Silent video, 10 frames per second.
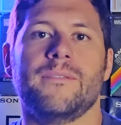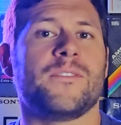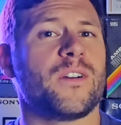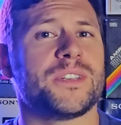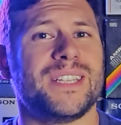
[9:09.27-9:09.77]

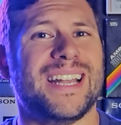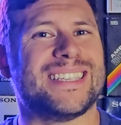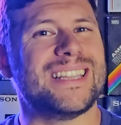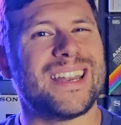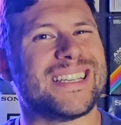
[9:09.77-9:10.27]
First,
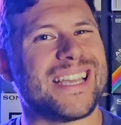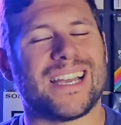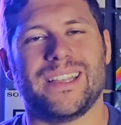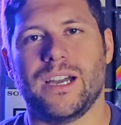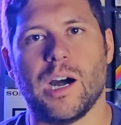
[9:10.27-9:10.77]
it's not
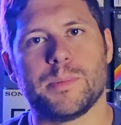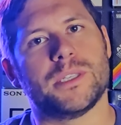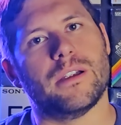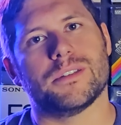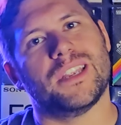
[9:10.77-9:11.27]
exactly
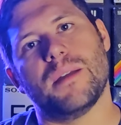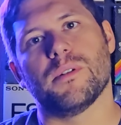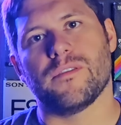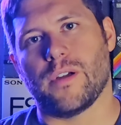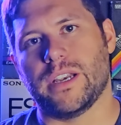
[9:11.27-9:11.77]
upstairs
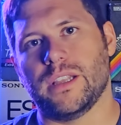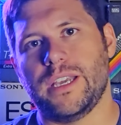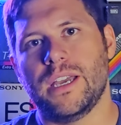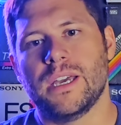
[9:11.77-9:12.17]
neighbor friendly.